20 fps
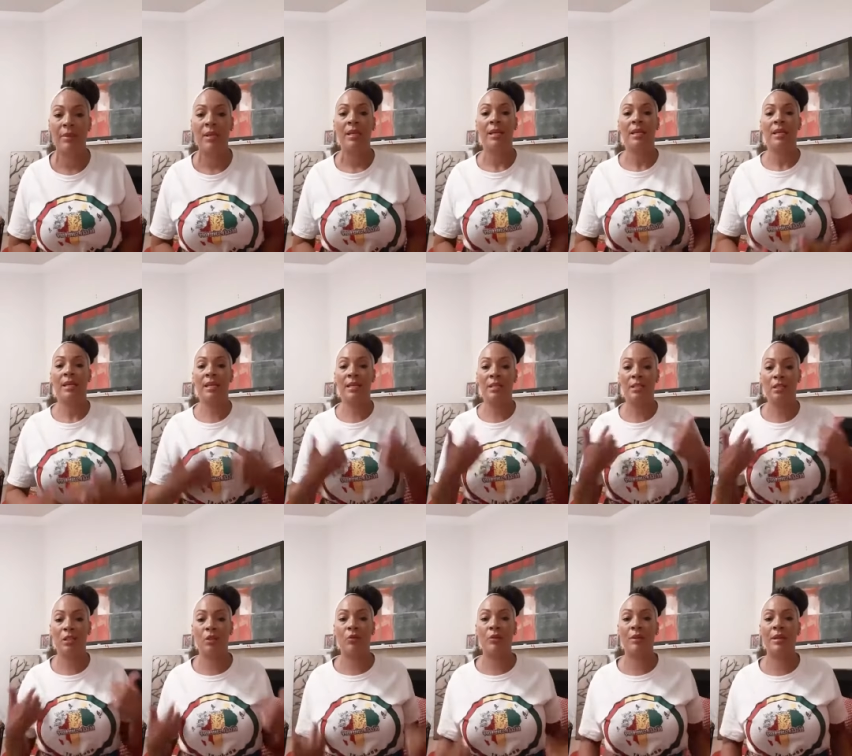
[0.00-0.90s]
into
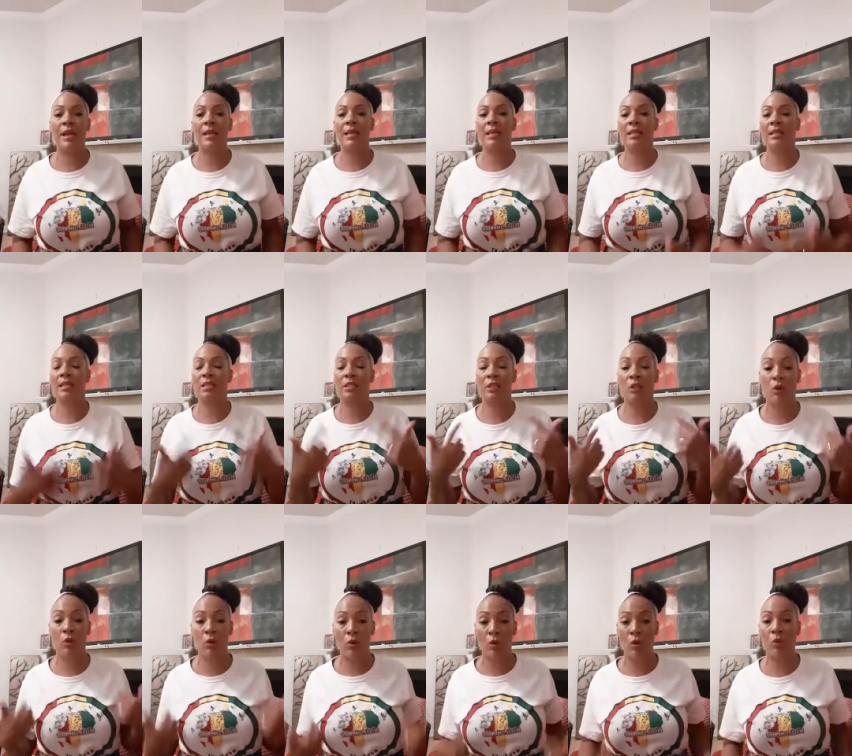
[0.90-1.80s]
creating this
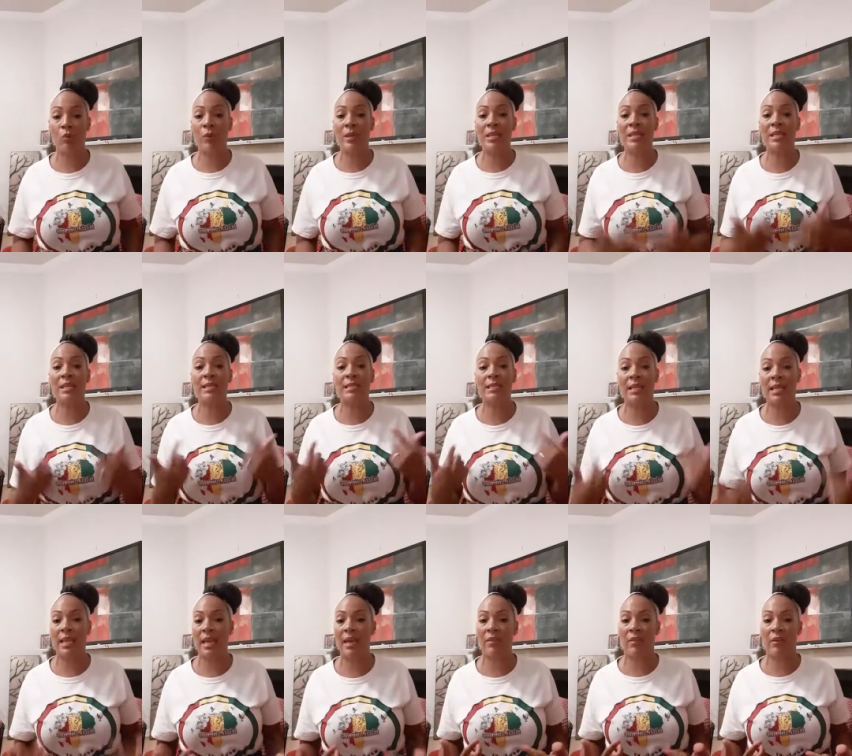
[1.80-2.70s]
logo. We did
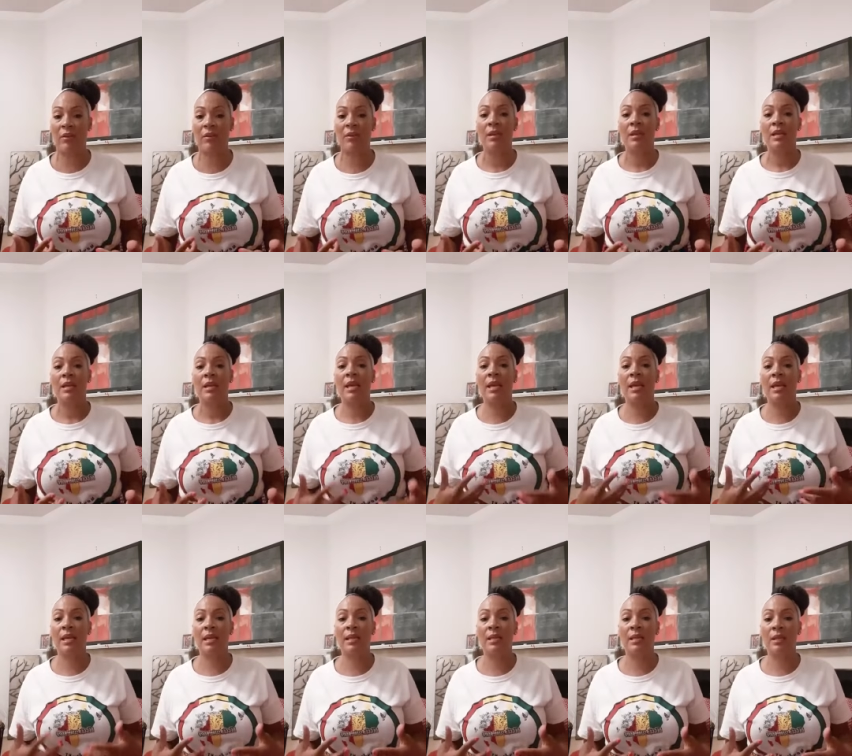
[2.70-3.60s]
together.
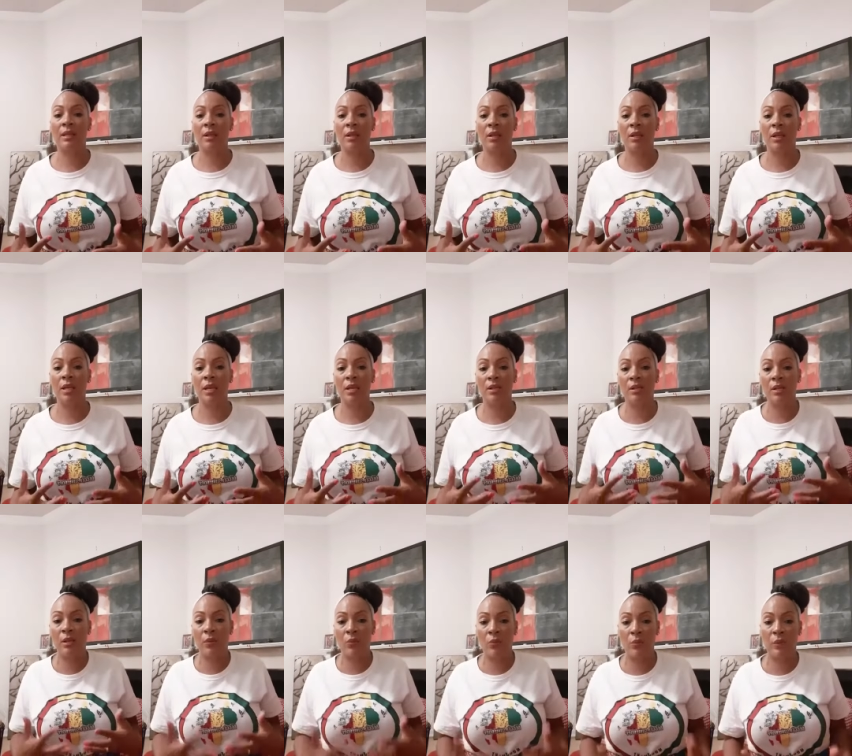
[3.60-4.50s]
And it,
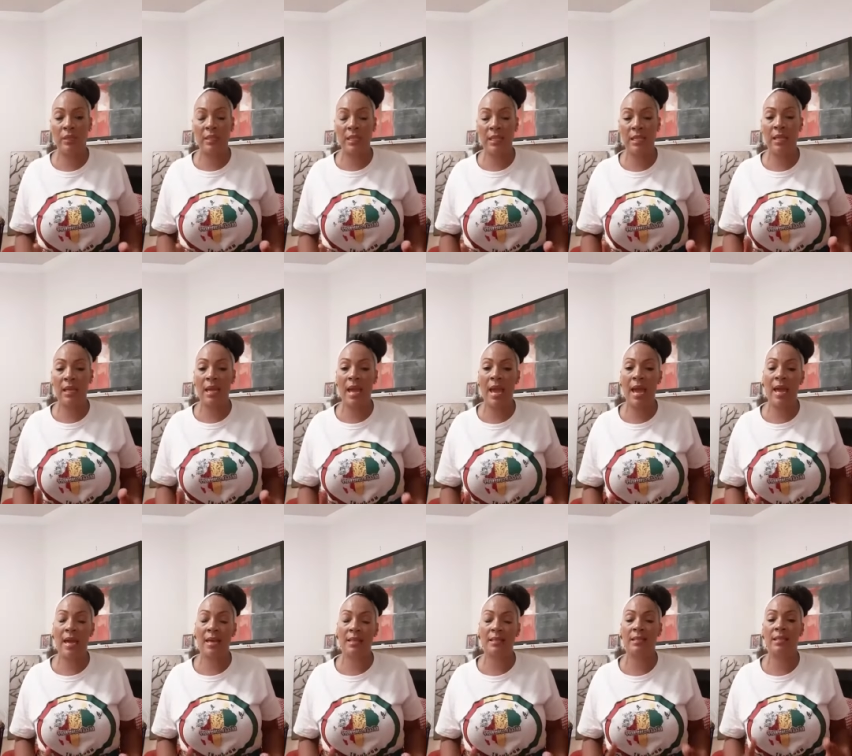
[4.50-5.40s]
it really
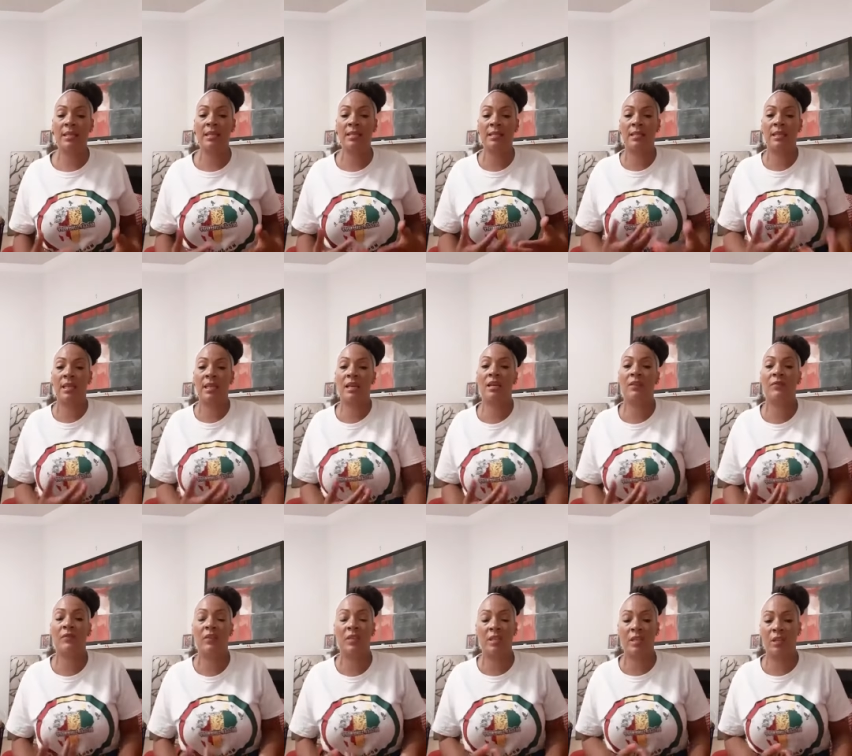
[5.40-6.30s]
has his
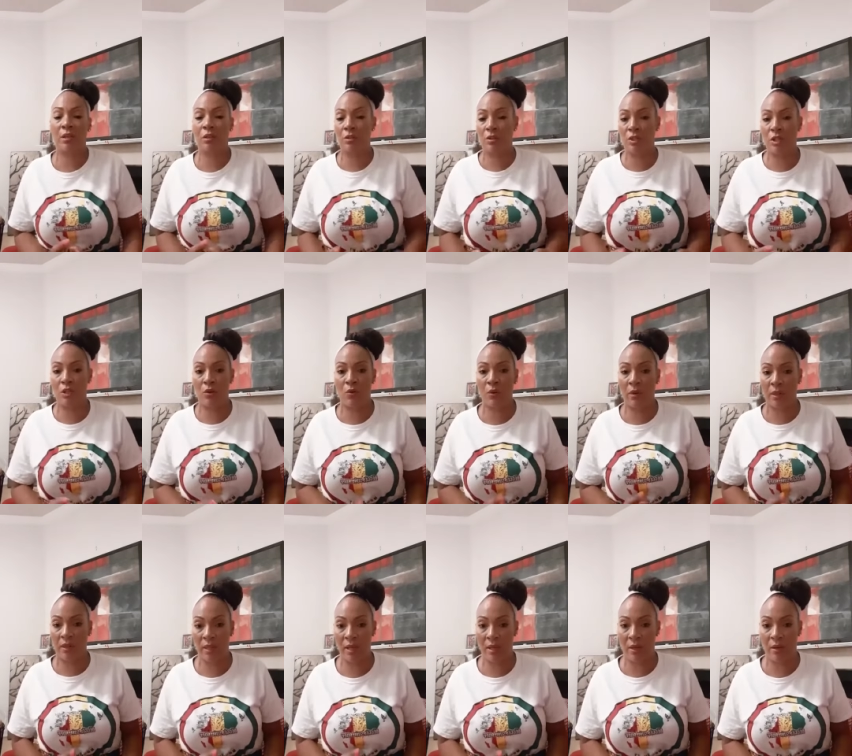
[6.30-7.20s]
love and energy on
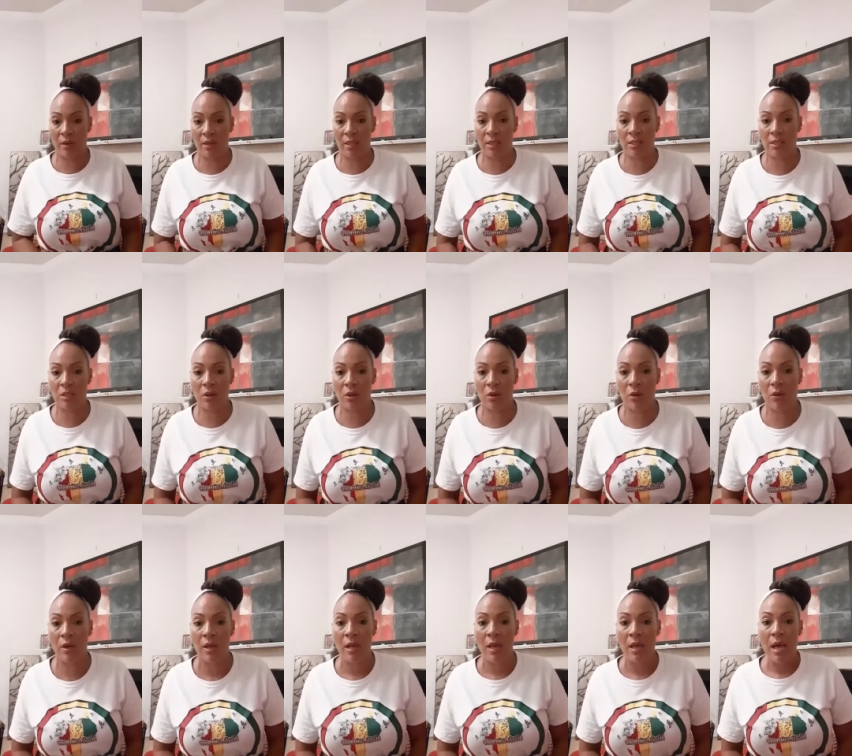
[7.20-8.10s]
there. And so
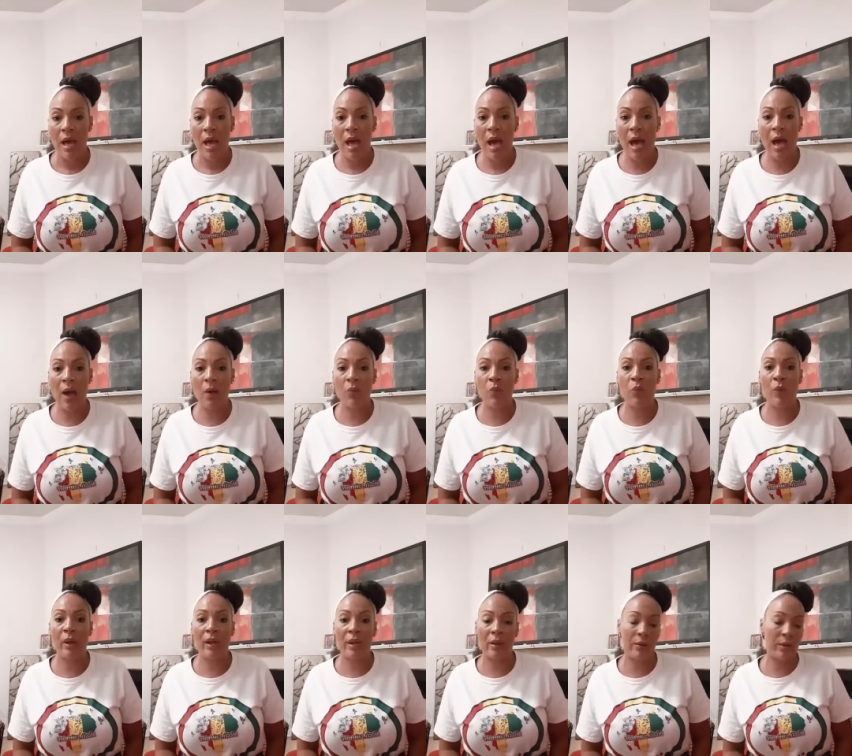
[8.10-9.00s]
I
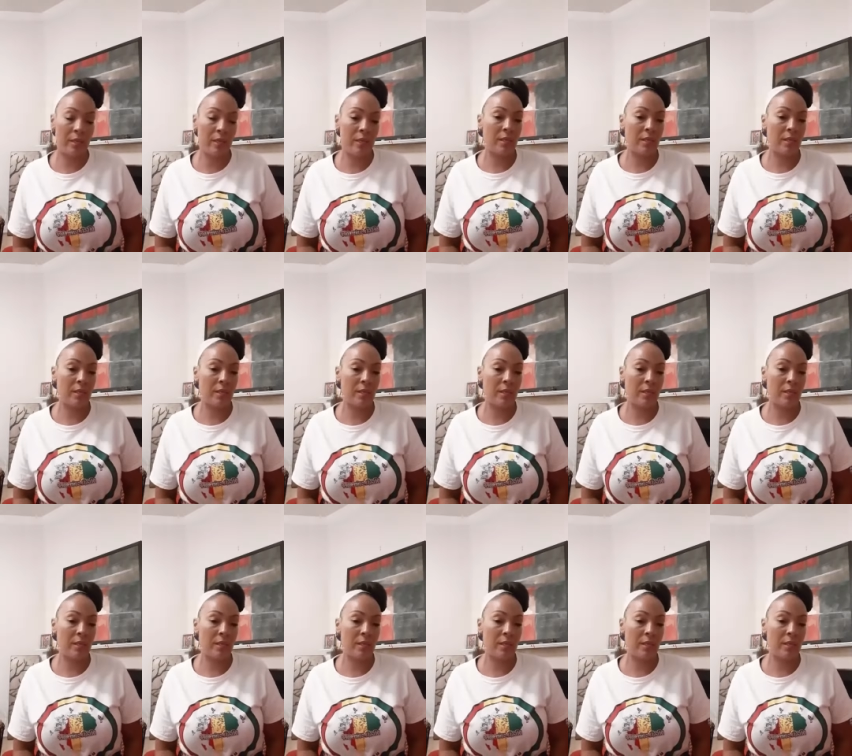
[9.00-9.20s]
wear it